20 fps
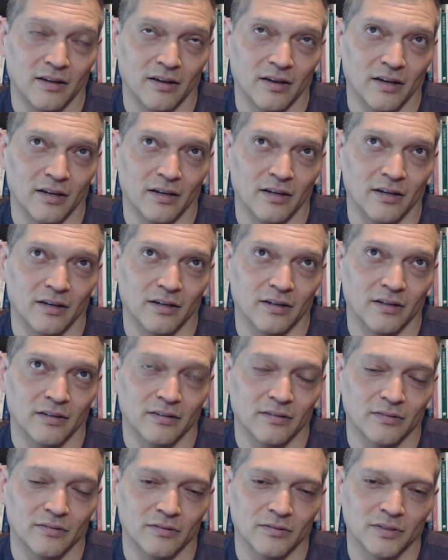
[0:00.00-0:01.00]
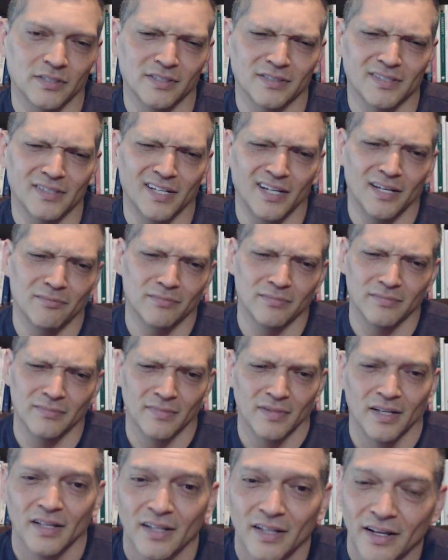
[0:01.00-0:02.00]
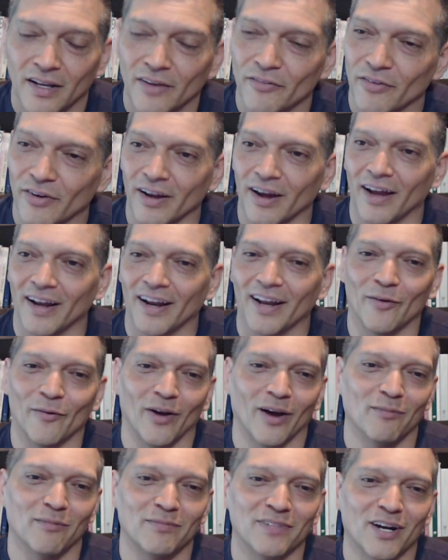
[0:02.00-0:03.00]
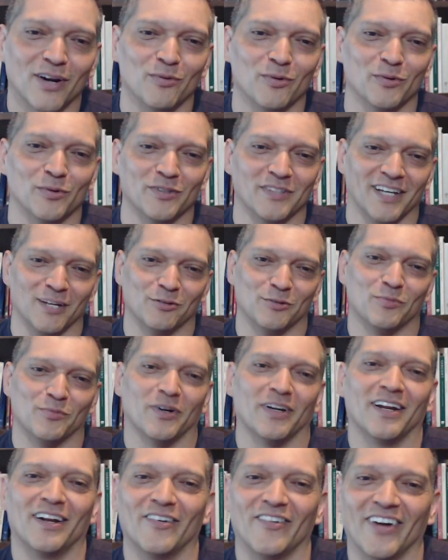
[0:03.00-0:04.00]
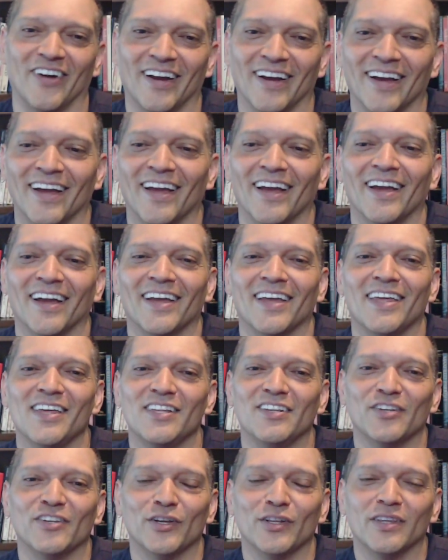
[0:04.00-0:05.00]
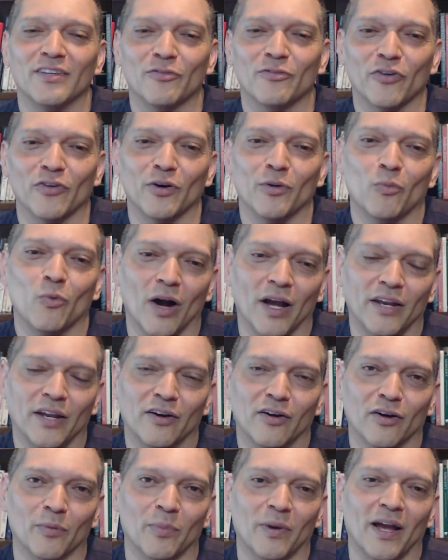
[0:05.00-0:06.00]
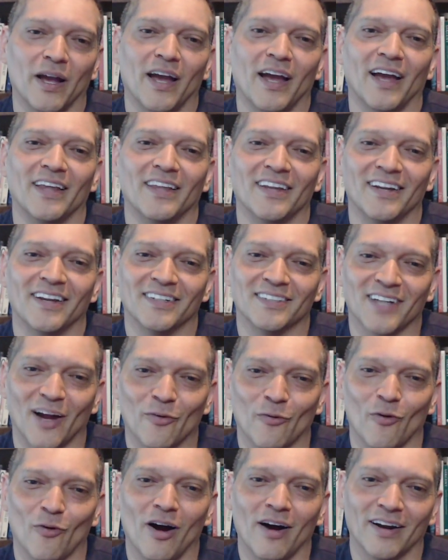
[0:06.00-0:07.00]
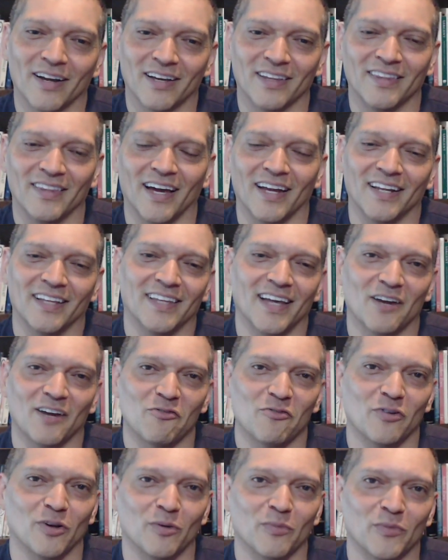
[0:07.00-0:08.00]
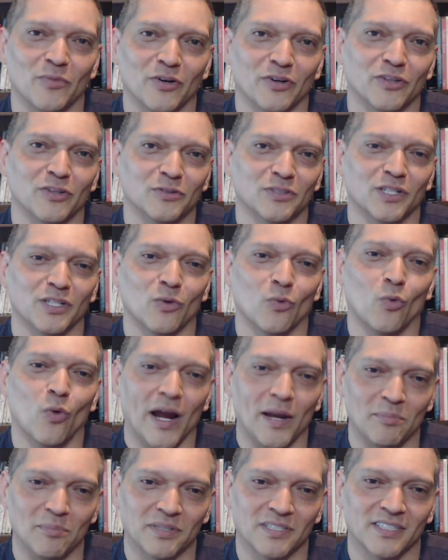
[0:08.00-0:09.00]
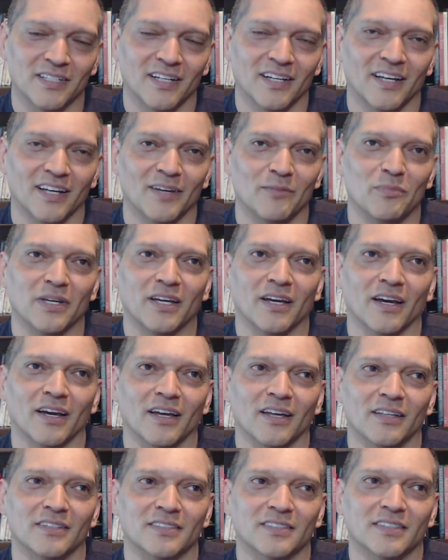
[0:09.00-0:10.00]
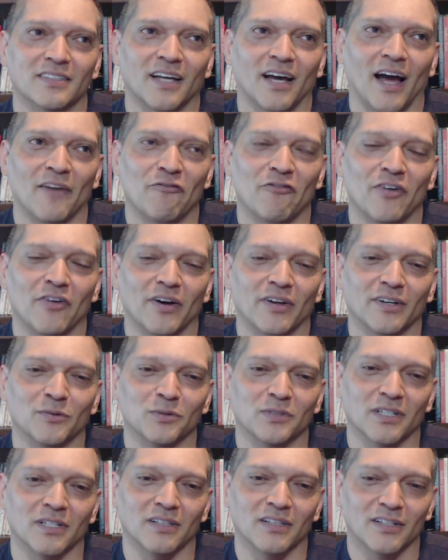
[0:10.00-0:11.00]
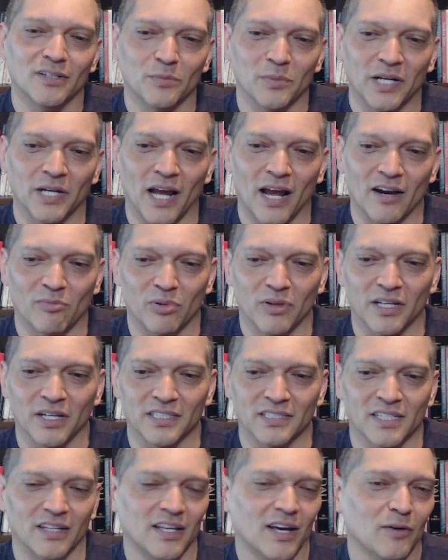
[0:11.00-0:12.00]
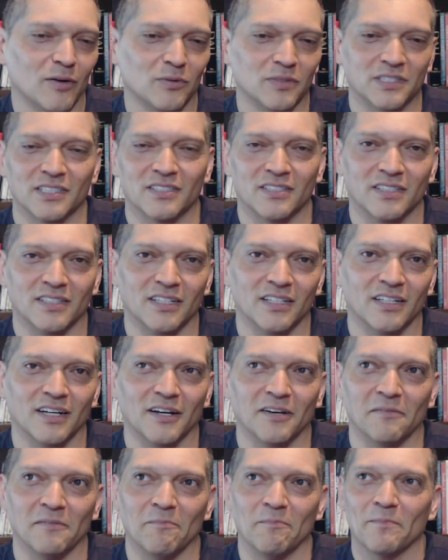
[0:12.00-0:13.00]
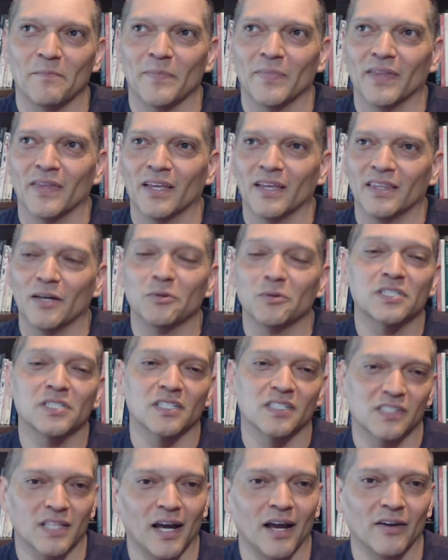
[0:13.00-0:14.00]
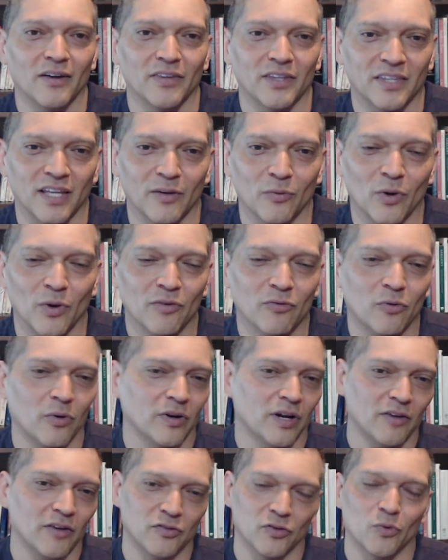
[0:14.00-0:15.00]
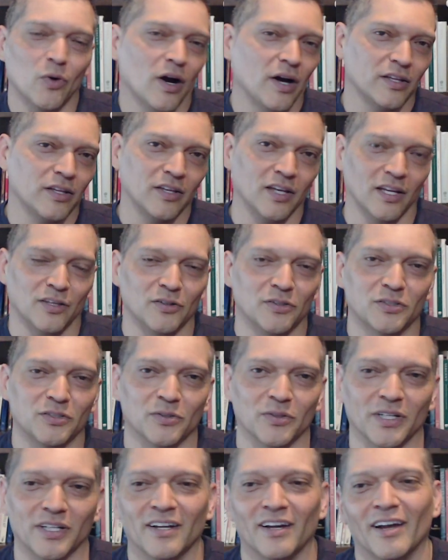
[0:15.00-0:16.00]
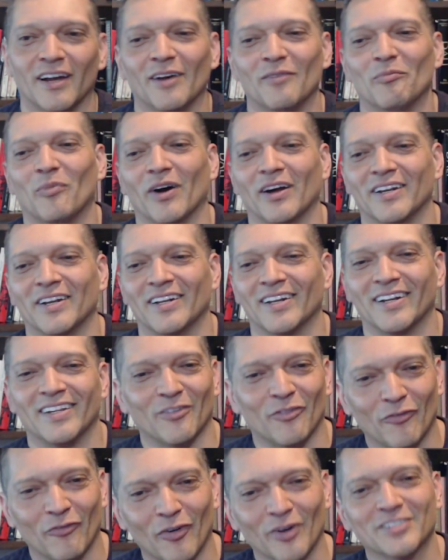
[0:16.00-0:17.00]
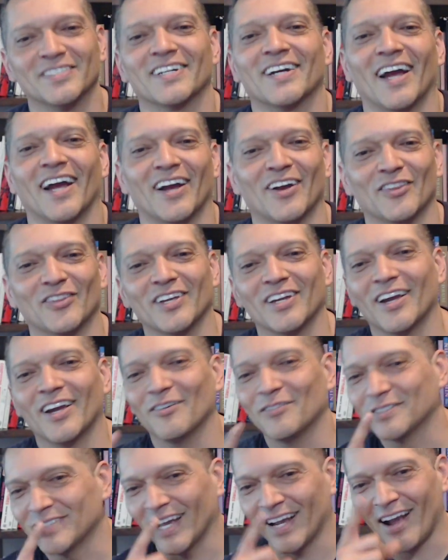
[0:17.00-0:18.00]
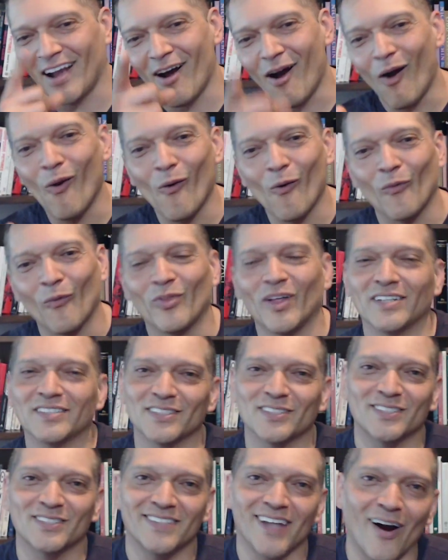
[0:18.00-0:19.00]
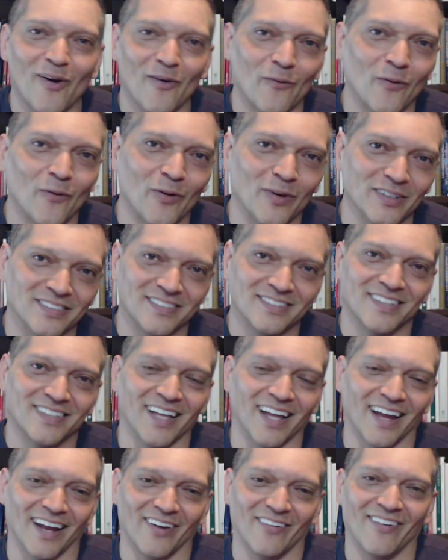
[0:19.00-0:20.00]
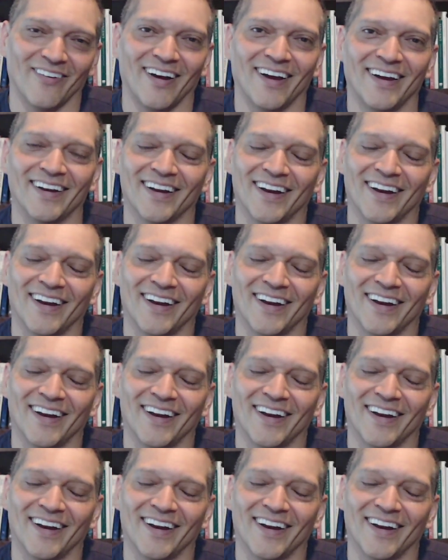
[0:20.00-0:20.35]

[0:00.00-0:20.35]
Uh, what's his name? Forgot. Anyway, I'm terrible with names, but anyway, he did the film Wyatt Earp, and it's ironic that in that film they're using wipes because I felt it was a little bit out of place. Now that was just that was the style that they went for, and after a while you get used to it. But the first thing I could think of was like, oh, that's a Star Wars thing, right?